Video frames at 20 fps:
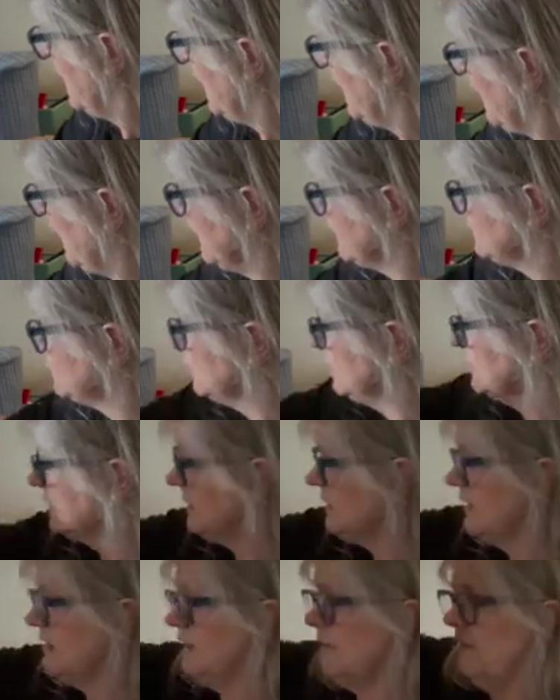I took
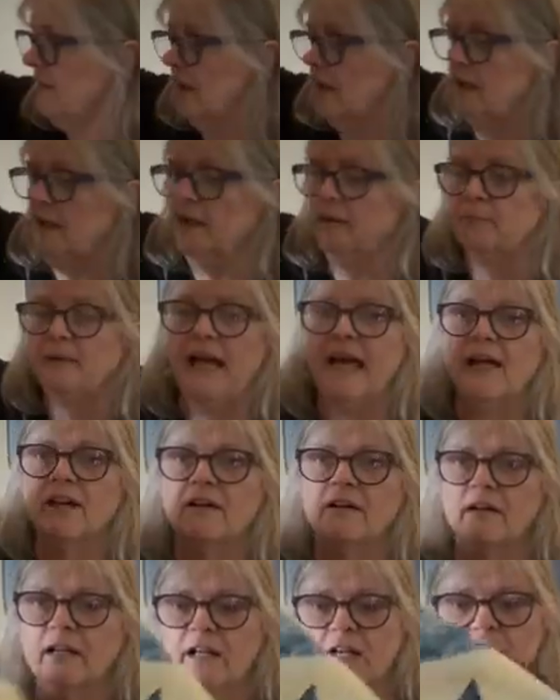the
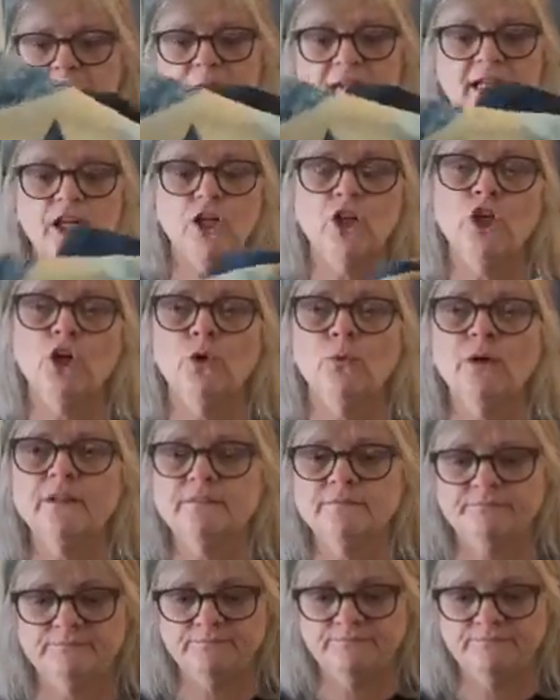pattern and I made a new one.